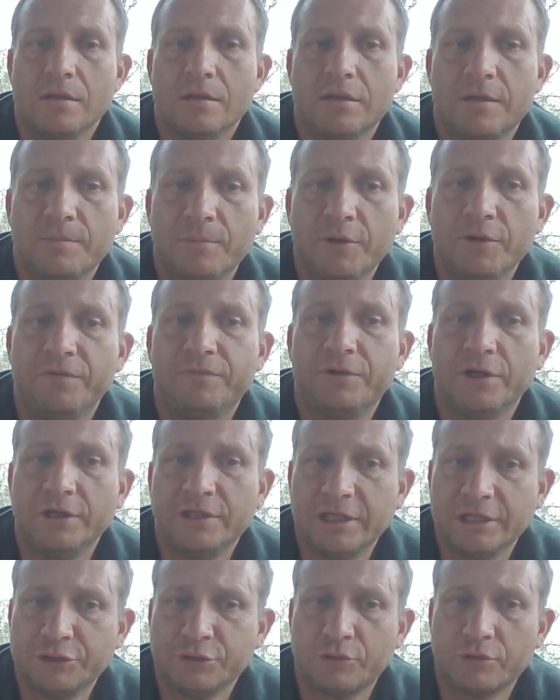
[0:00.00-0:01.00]
the move to a
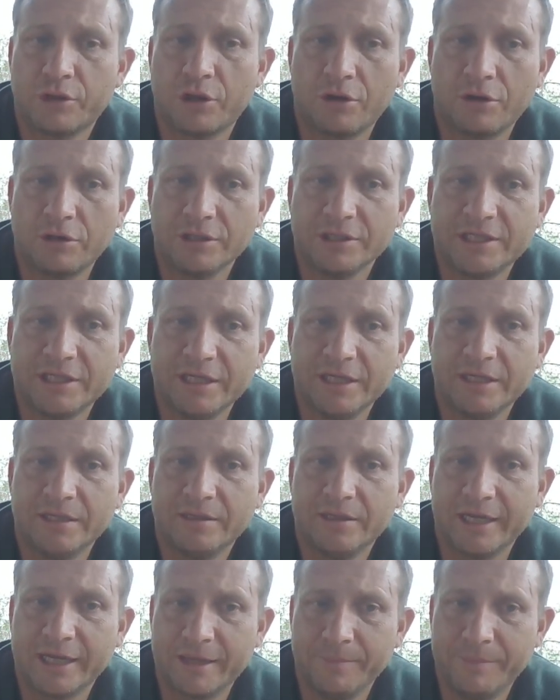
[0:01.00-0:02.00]
digital currency
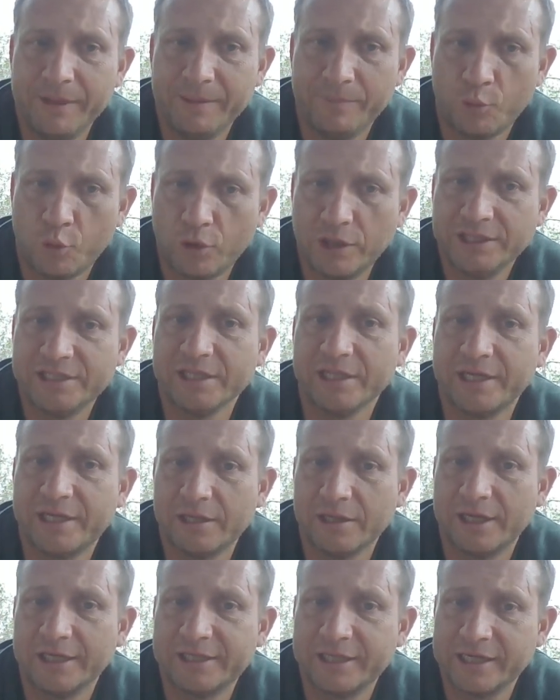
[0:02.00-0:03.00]
that can be more easily
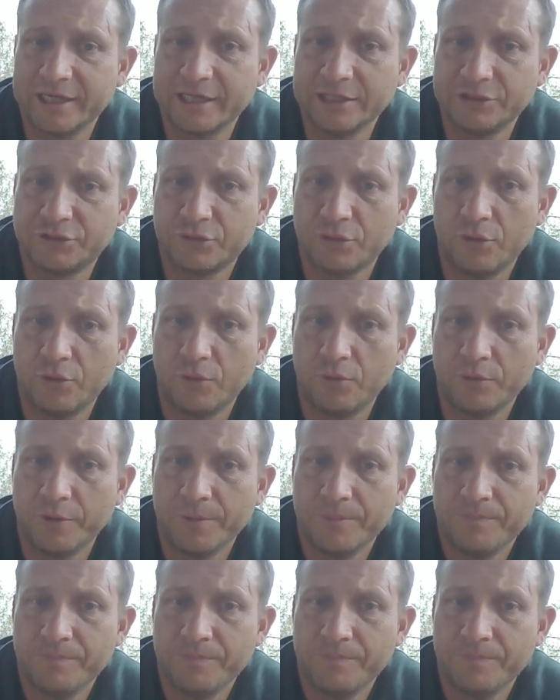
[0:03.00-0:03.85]
collected and controlled.